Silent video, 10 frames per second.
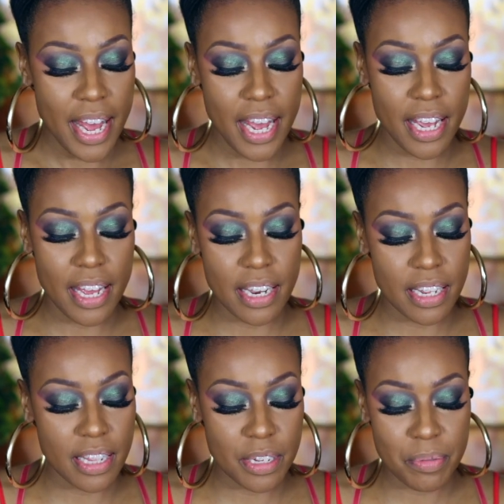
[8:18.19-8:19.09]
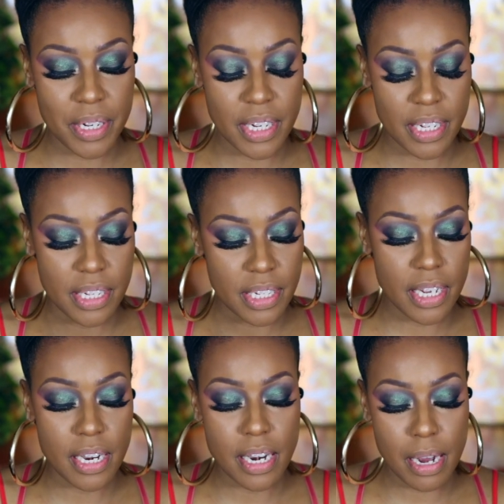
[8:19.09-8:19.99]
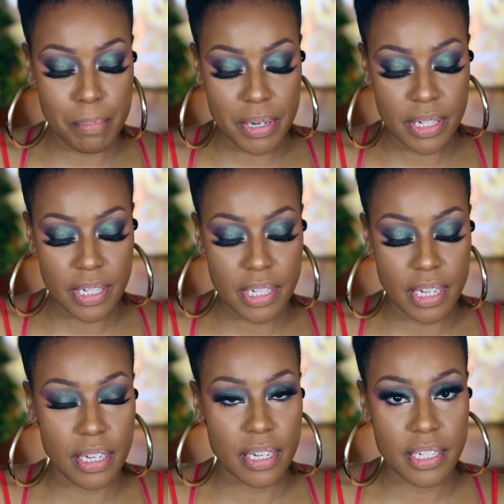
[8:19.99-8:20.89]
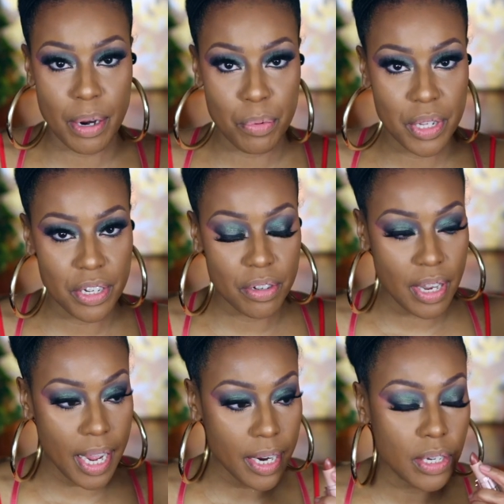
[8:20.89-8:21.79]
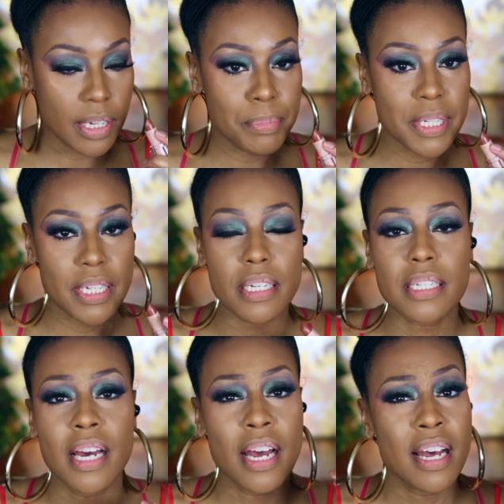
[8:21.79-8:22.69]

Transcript: and this one is in number six. I really do like her lipsticks.